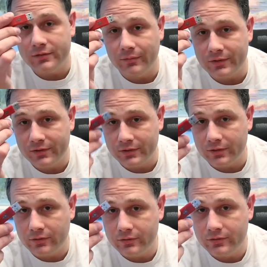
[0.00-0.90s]
with the
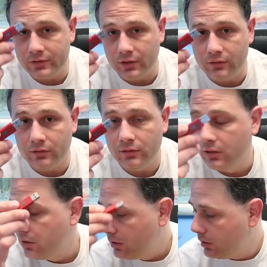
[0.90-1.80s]
600's dongle,
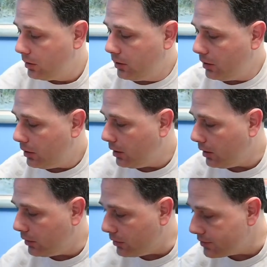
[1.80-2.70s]

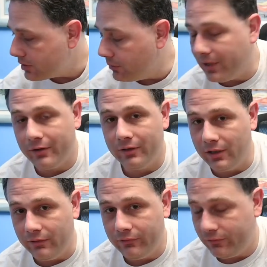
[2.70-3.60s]
and also the battery
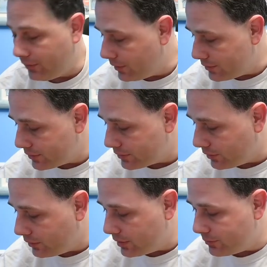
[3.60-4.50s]
life on the
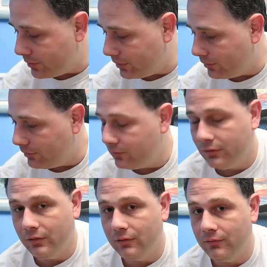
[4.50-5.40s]
600 has been
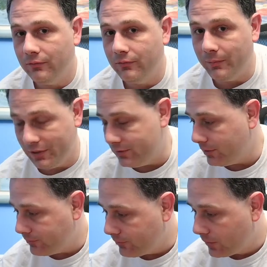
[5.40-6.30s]
amazing.
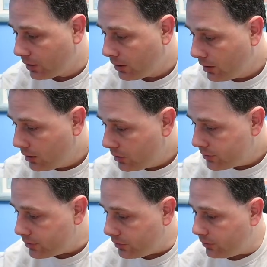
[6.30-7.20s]

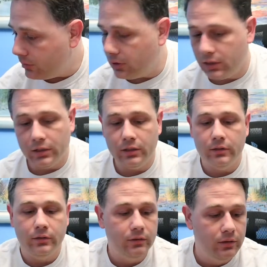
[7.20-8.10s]
So
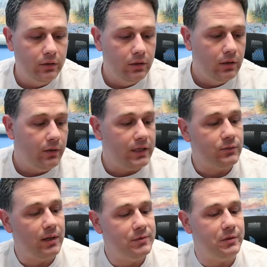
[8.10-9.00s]
that's
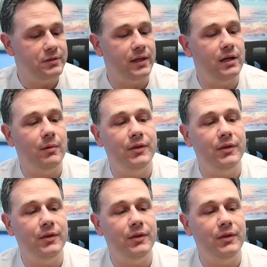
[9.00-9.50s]
why I'm so excited about